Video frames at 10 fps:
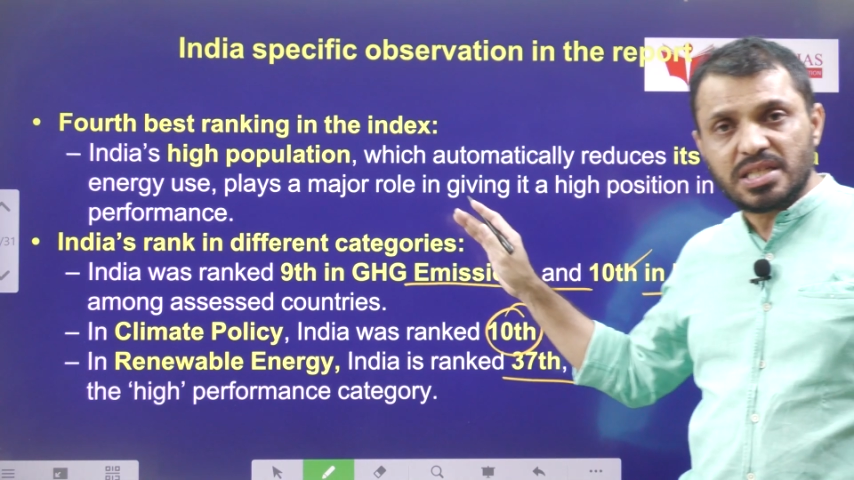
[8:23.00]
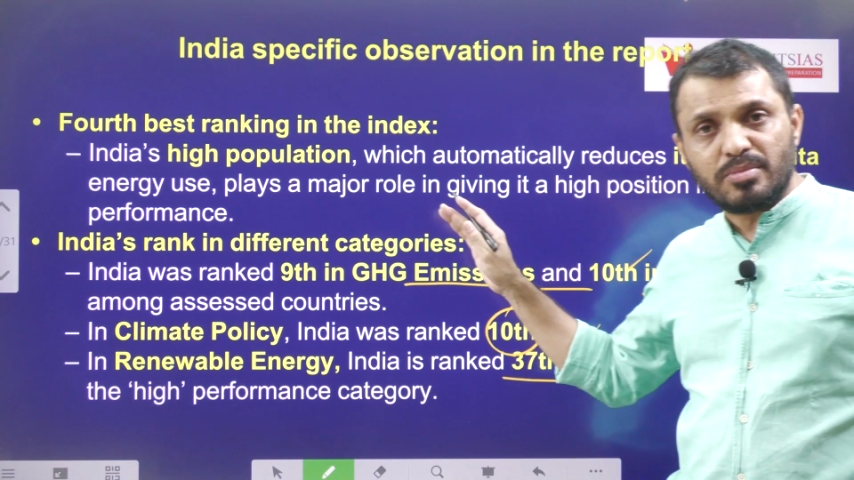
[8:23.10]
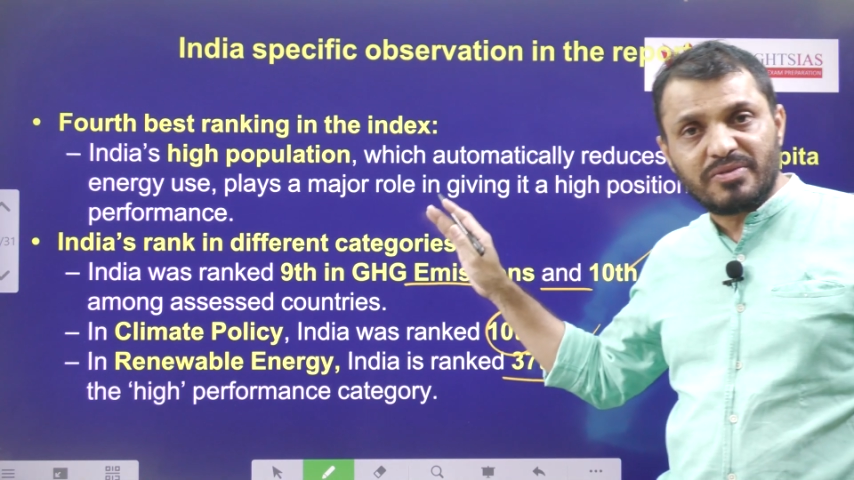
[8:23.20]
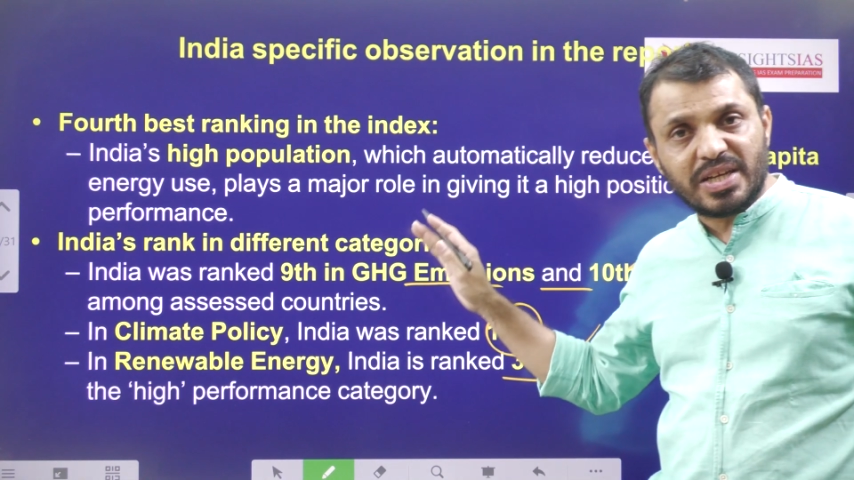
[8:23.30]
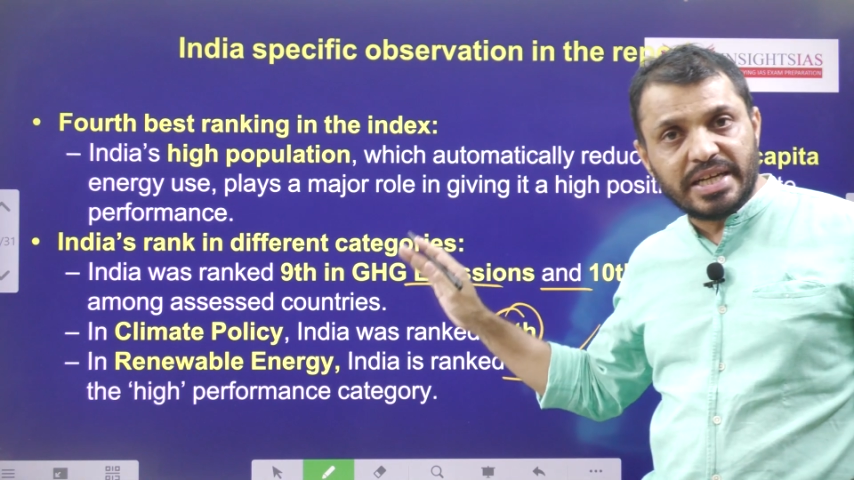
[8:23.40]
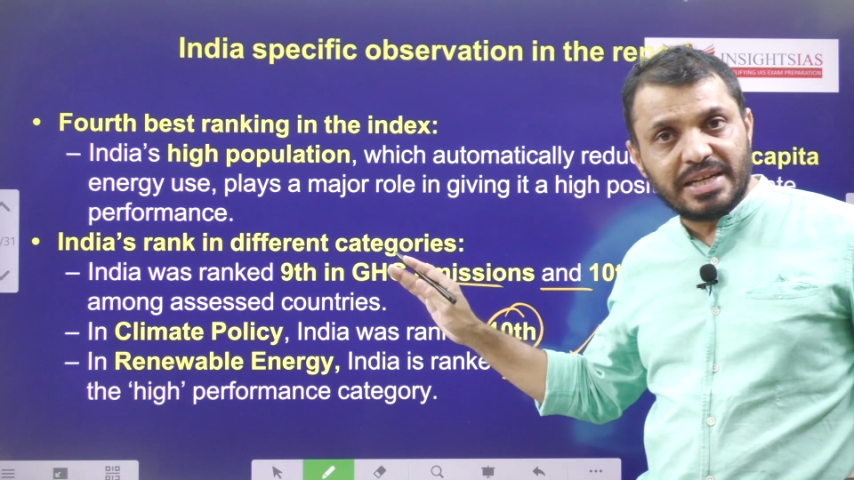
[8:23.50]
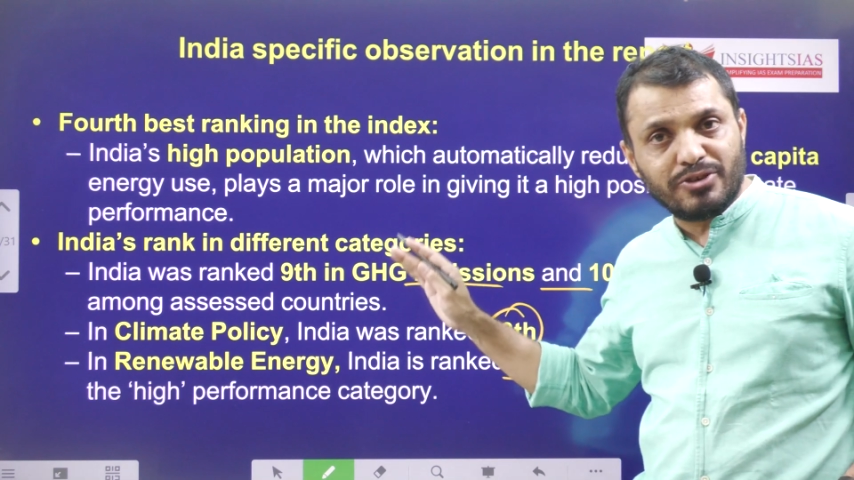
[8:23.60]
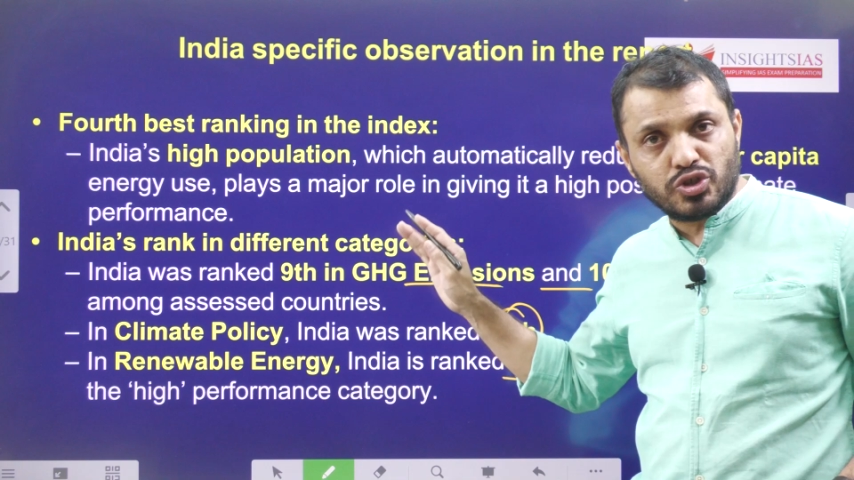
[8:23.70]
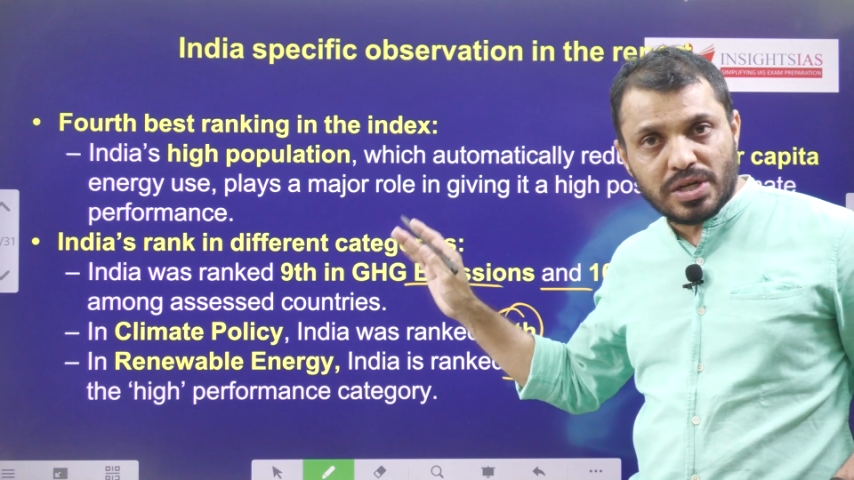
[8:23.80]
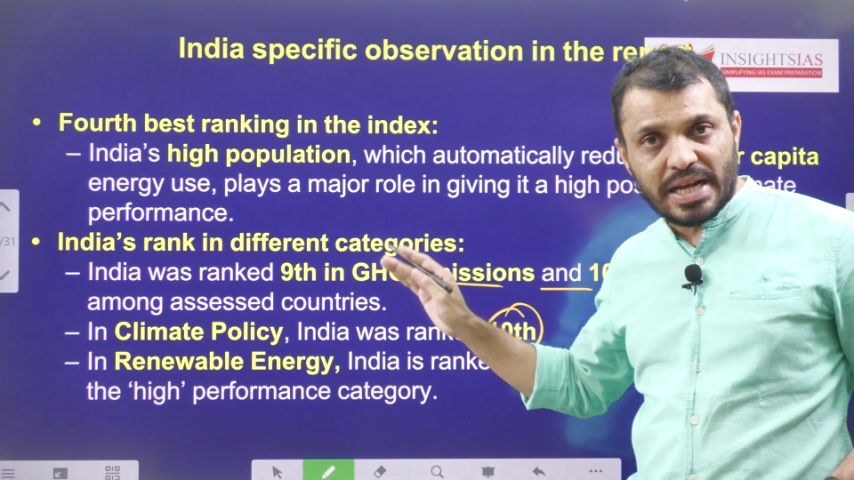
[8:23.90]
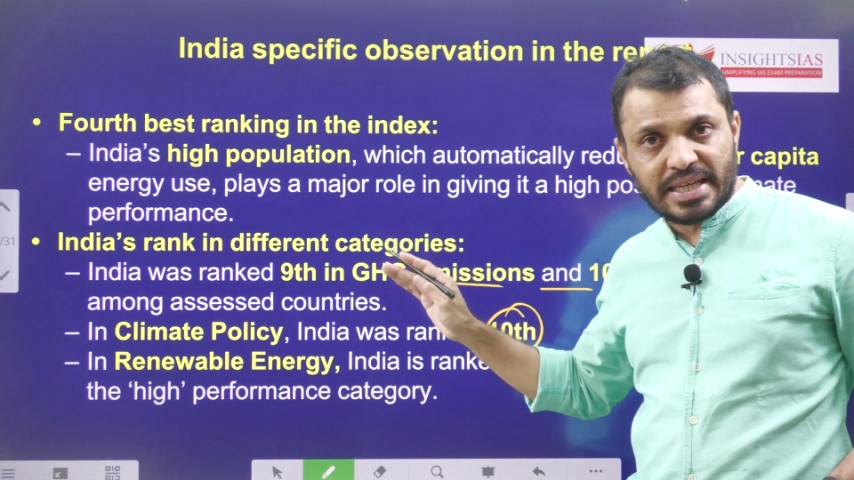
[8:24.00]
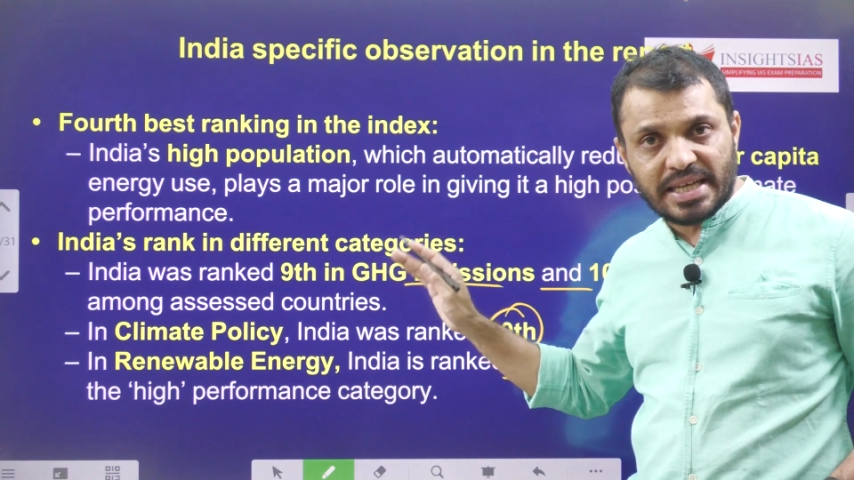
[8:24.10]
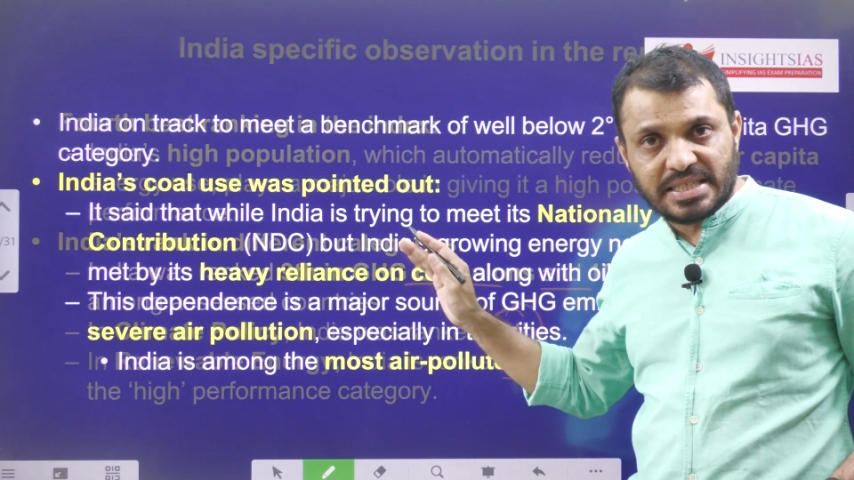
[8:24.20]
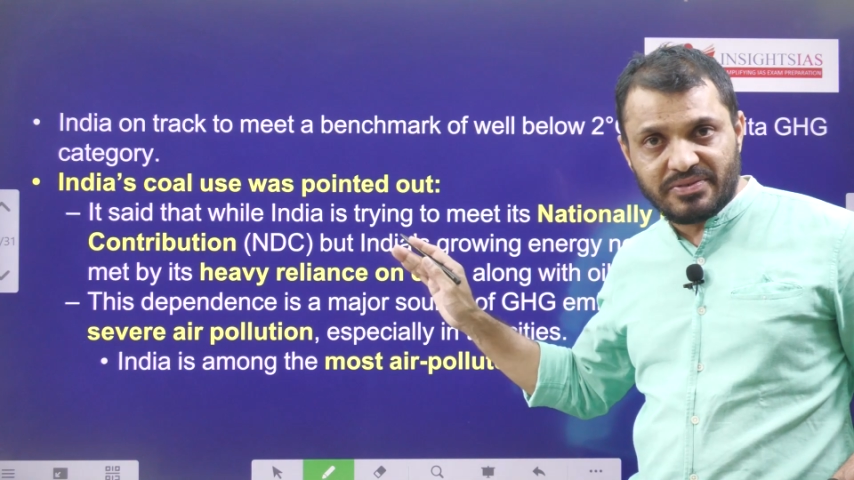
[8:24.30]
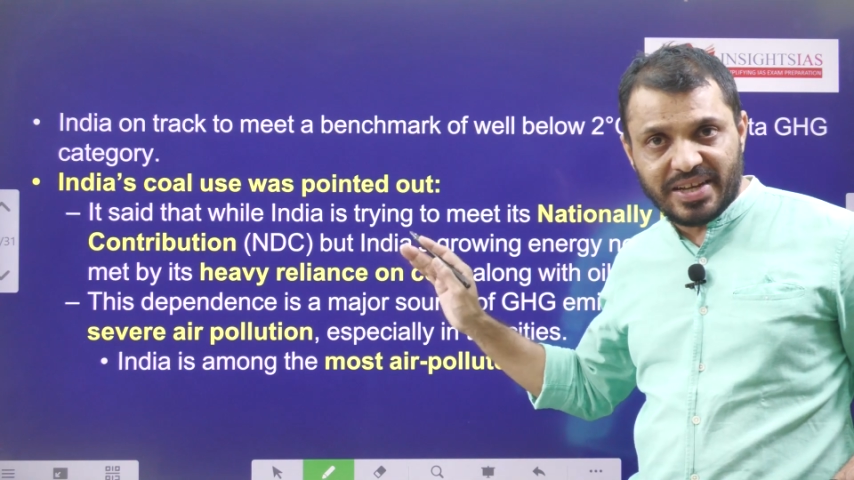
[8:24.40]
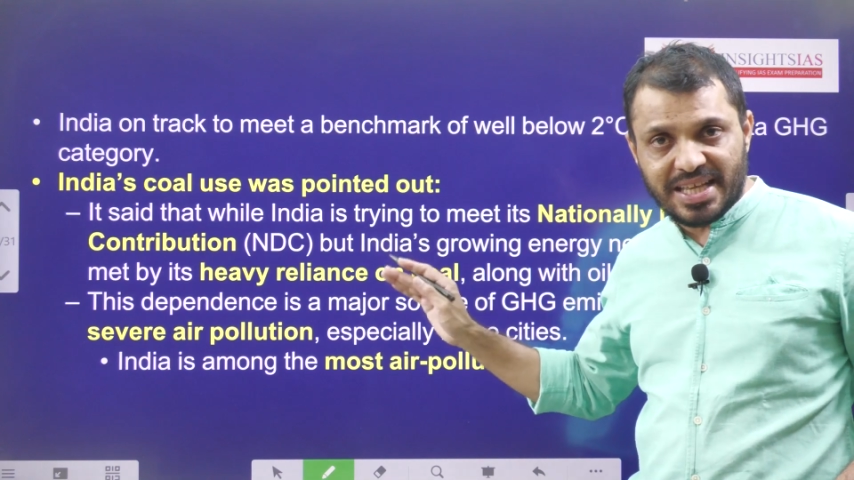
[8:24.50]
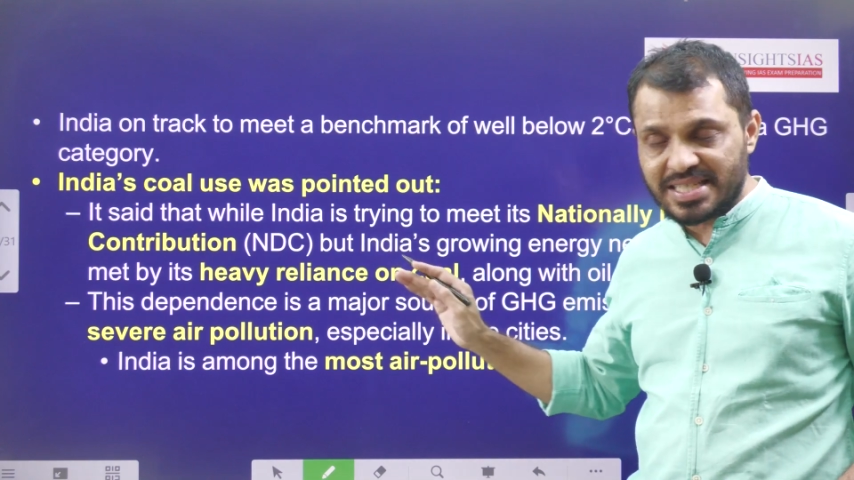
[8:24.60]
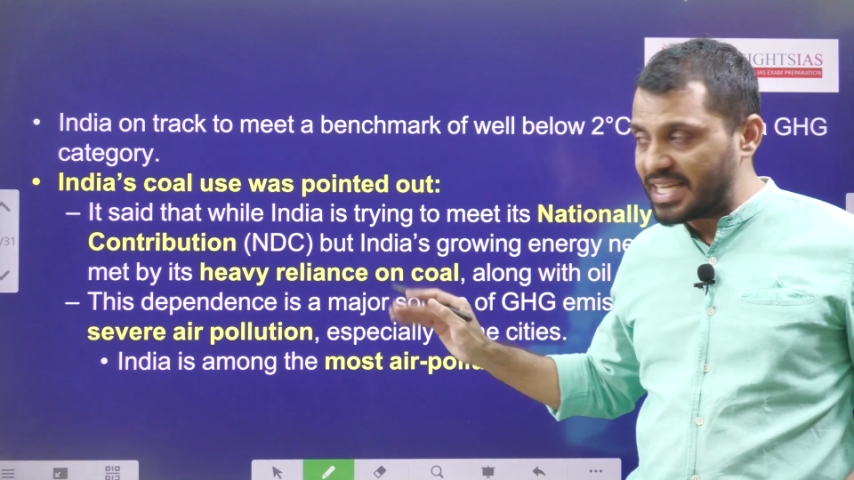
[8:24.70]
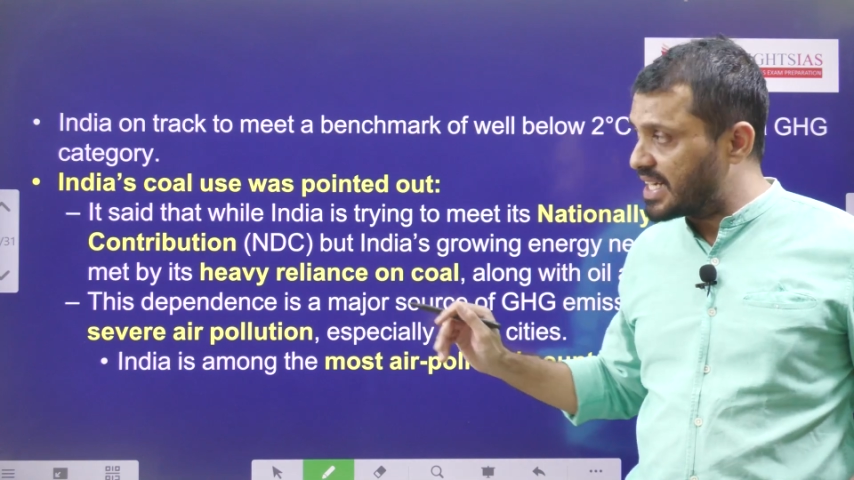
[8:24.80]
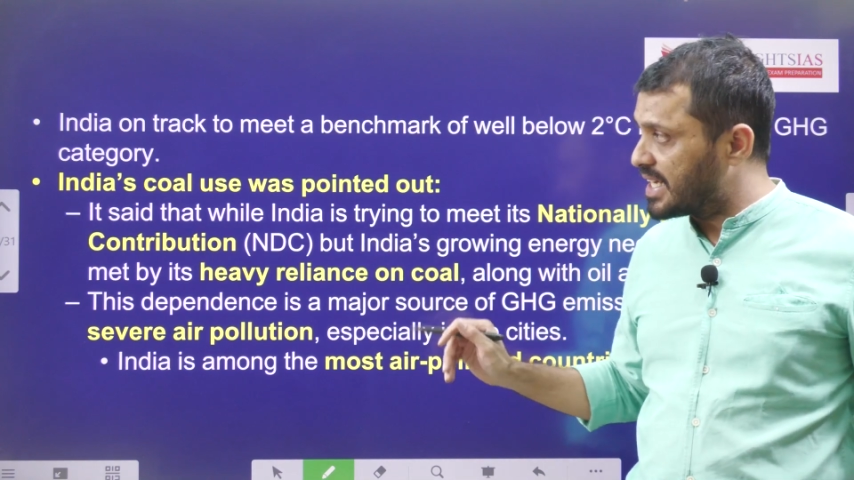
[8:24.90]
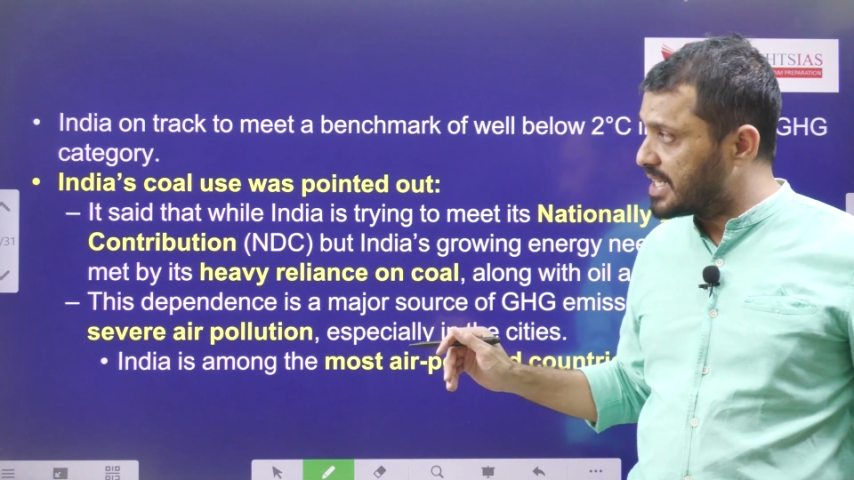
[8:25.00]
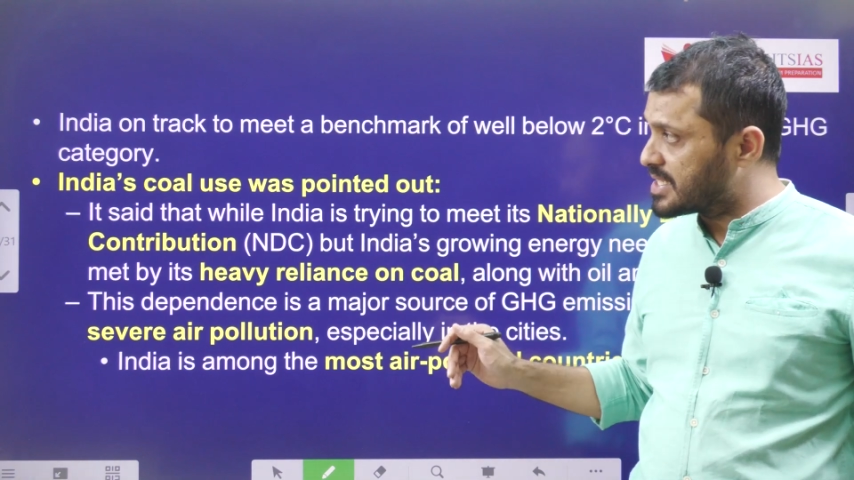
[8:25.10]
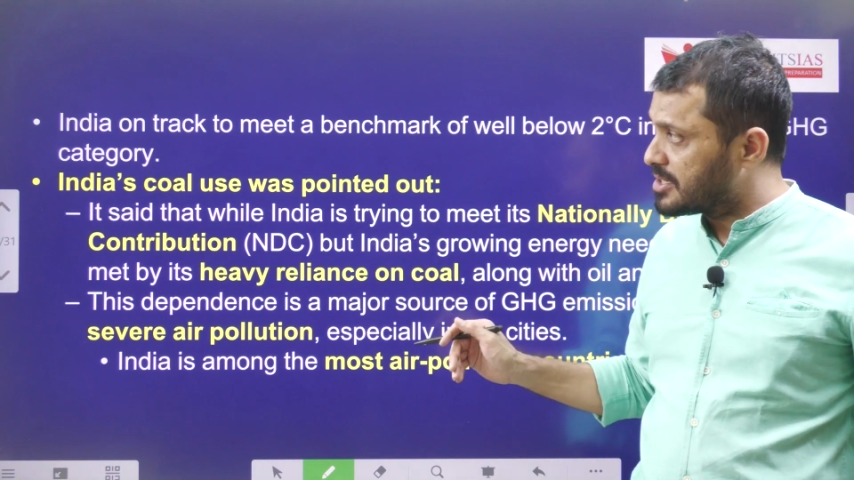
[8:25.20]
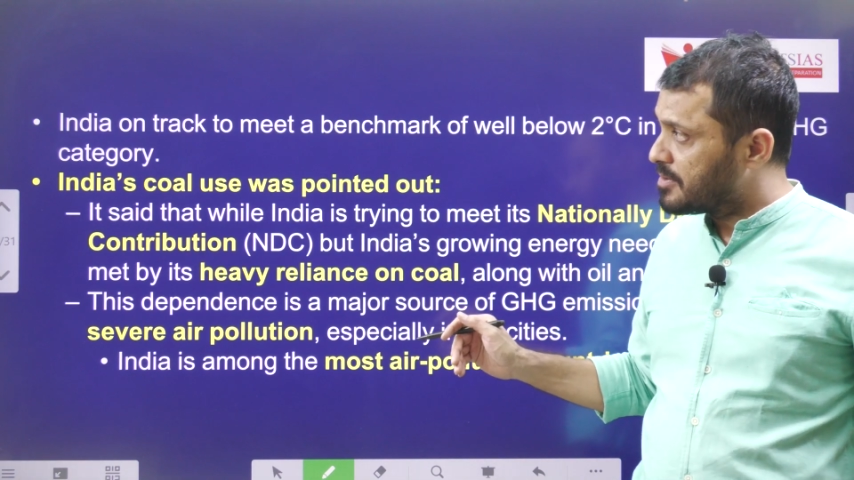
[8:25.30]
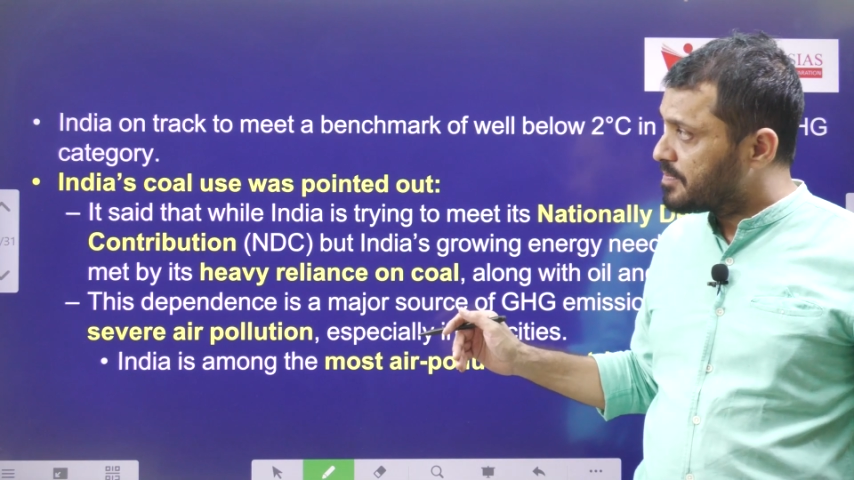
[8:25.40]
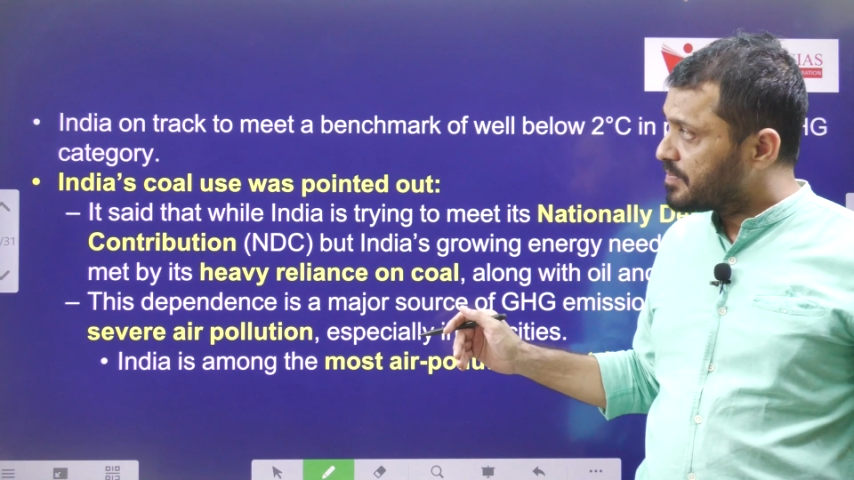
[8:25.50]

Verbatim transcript: some of the individual rankings in various categories.